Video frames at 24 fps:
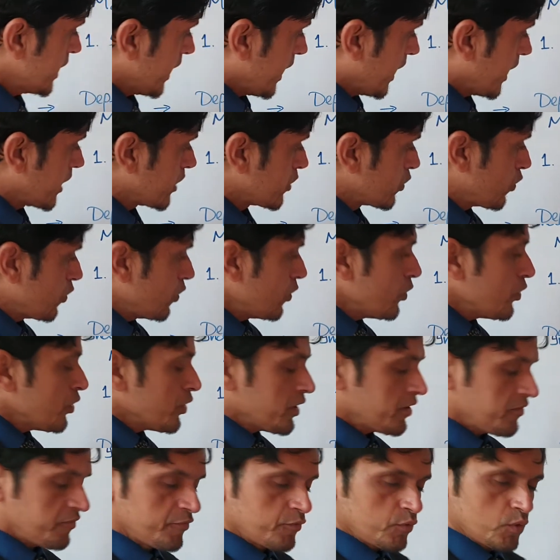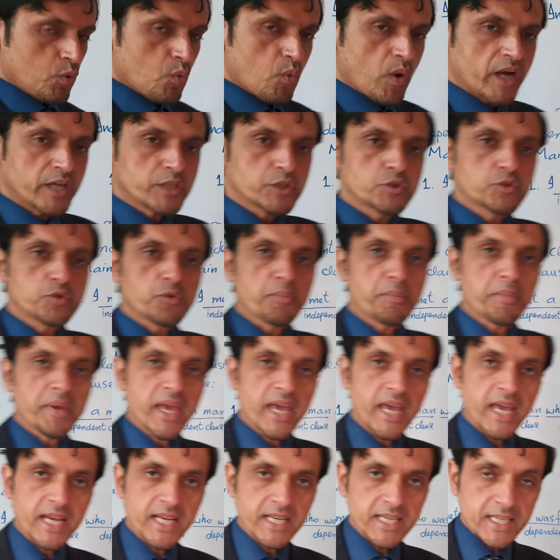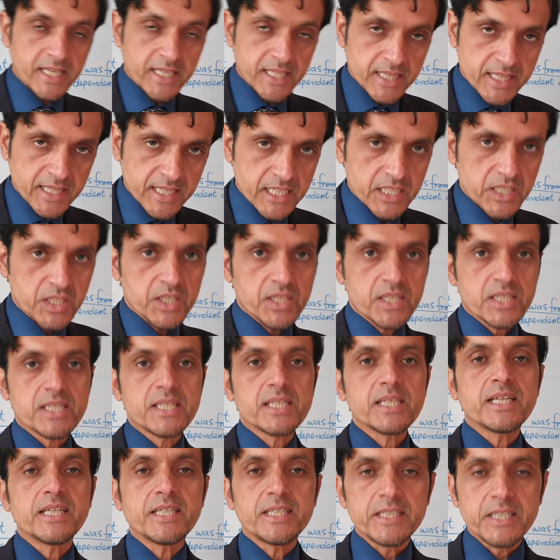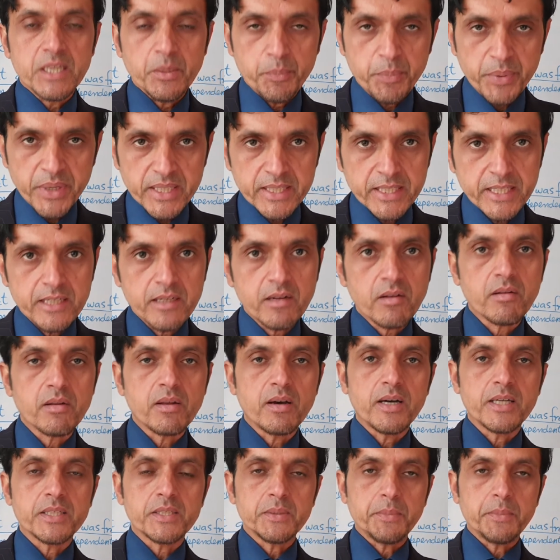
and if we want to make this dependent clause